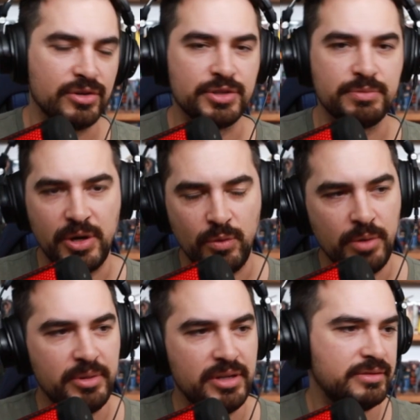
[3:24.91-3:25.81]

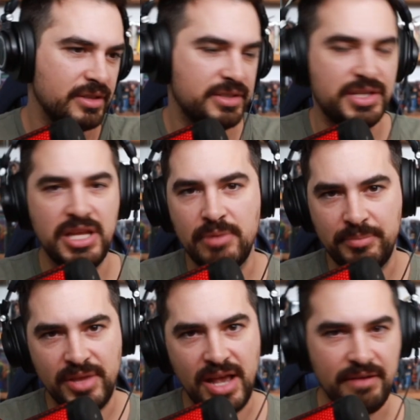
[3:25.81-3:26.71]
Spider-Woman team up
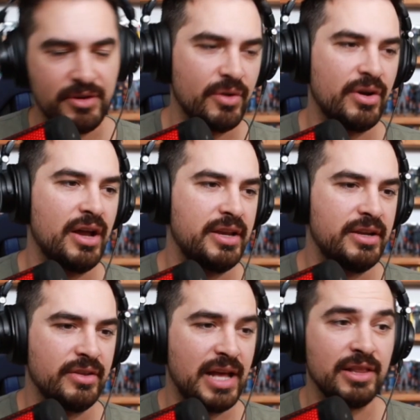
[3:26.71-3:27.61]
they have going on
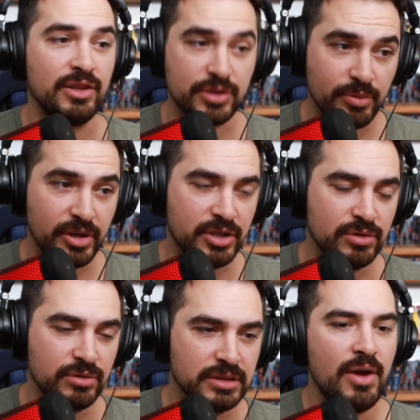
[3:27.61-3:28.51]
here. That looks pretty
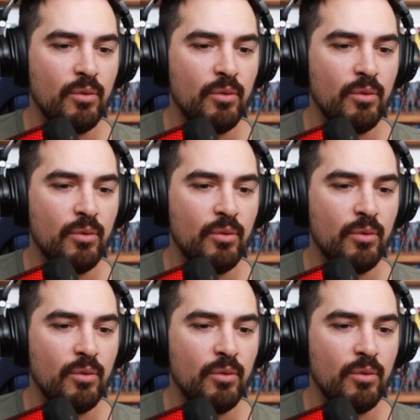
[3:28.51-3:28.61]
cool.